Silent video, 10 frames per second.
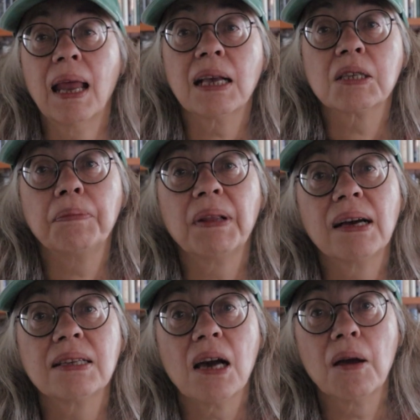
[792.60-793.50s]
next
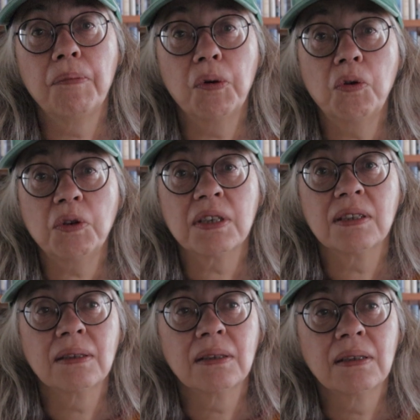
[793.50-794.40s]
plant I bought,
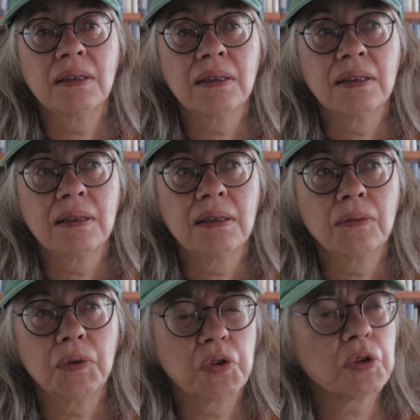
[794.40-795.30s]
which